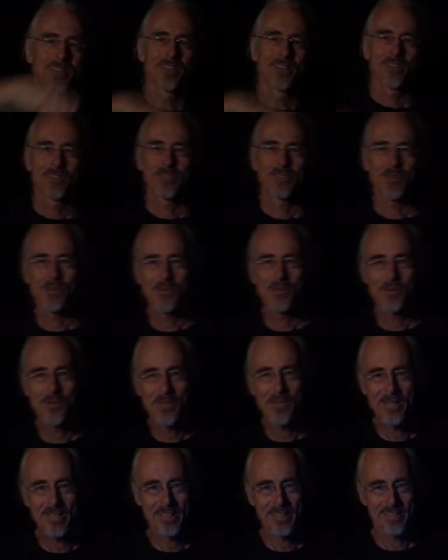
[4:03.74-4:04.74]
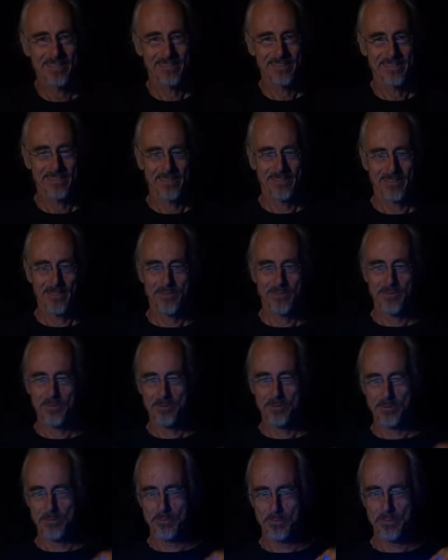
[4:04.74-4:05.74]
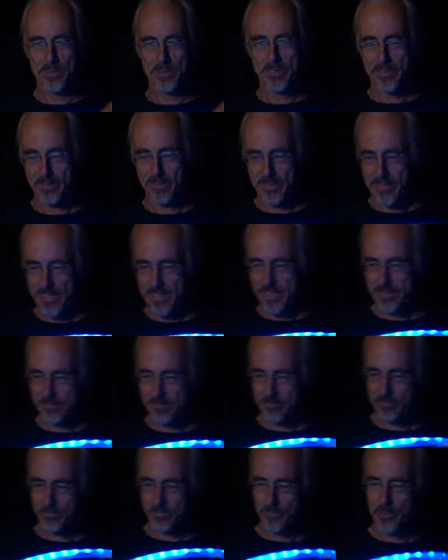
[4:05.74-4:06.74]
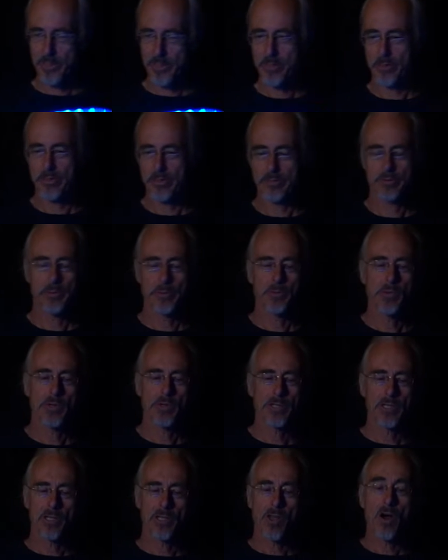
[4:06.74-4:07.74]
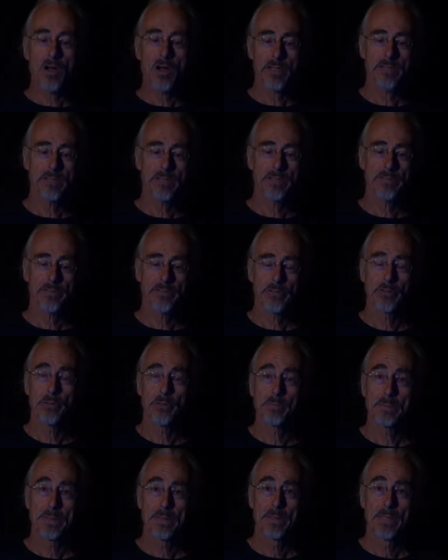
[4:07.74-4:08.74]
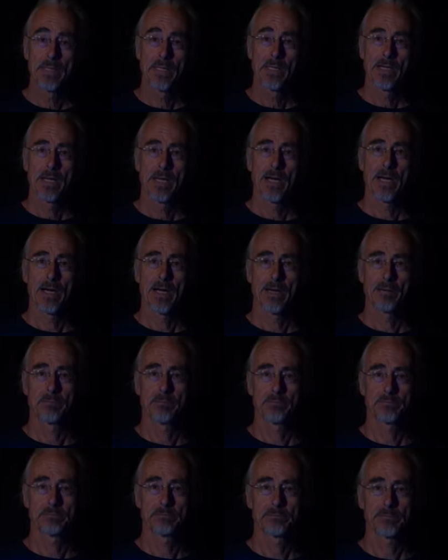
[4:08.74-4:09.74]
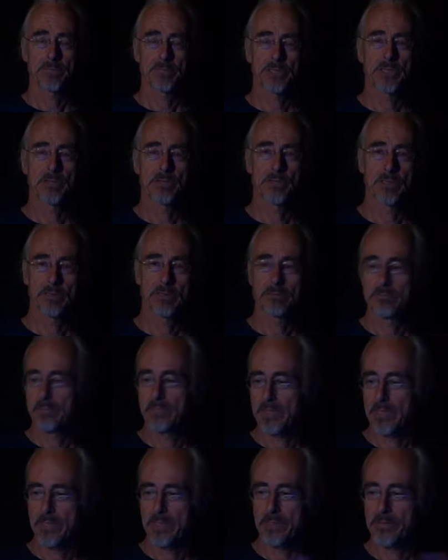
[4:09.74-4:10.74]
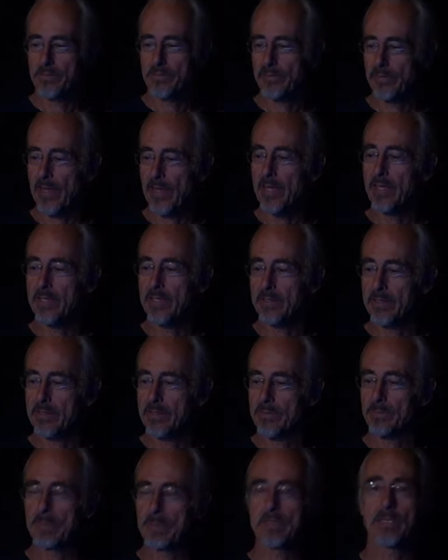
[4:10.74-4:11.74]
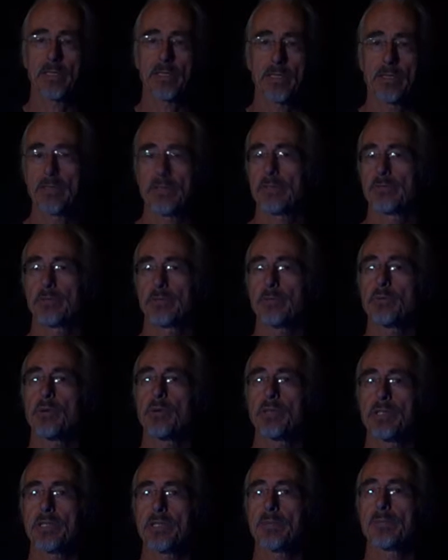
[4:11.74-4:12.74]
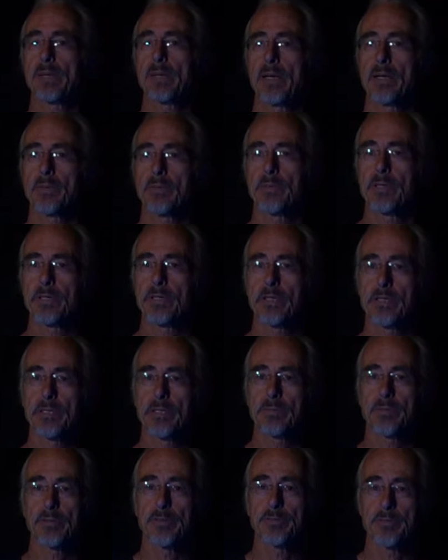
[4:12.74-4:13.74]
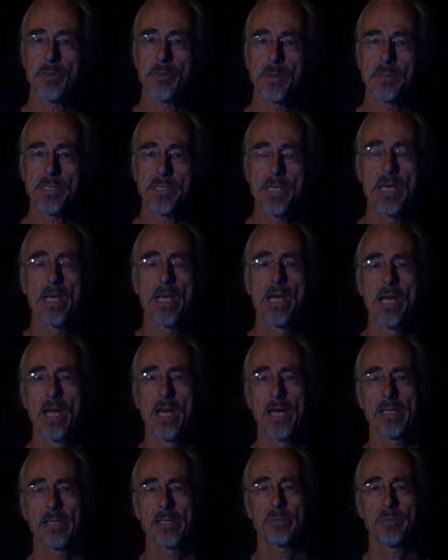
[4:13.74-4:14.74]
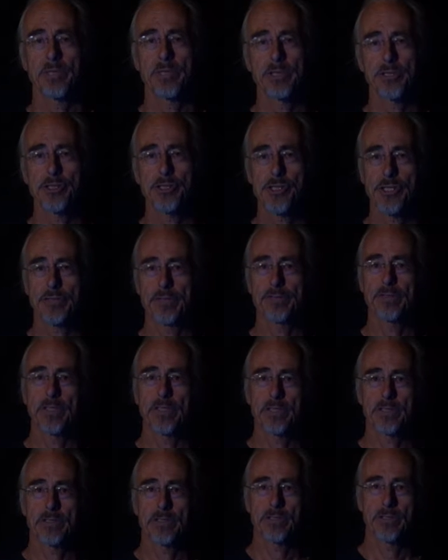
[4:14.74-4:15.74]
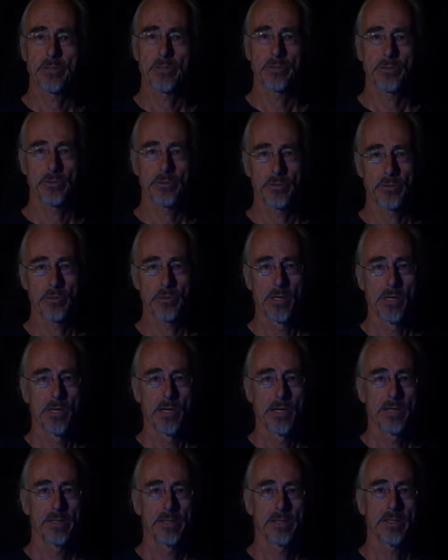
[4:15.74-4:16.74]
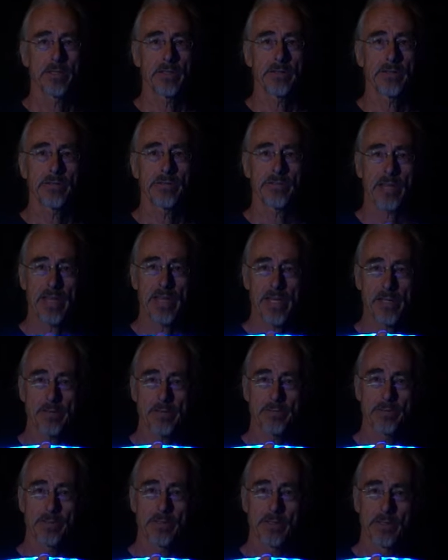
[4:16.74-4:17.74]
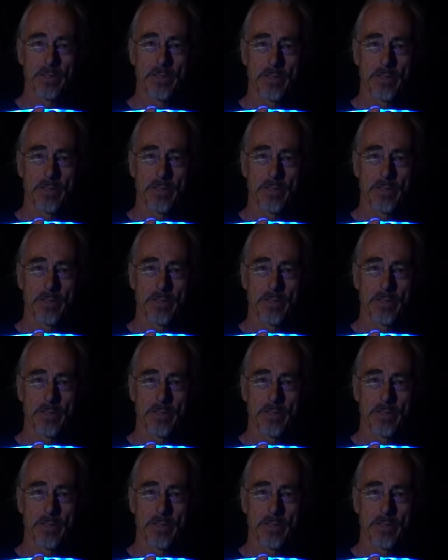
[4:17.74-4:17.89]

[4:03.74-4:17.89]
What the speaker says: So, you know, we could, if we want, lock this hoop so that it would stay in this particular, if we wanted to play with it in a performance. And then we could shift it to the saved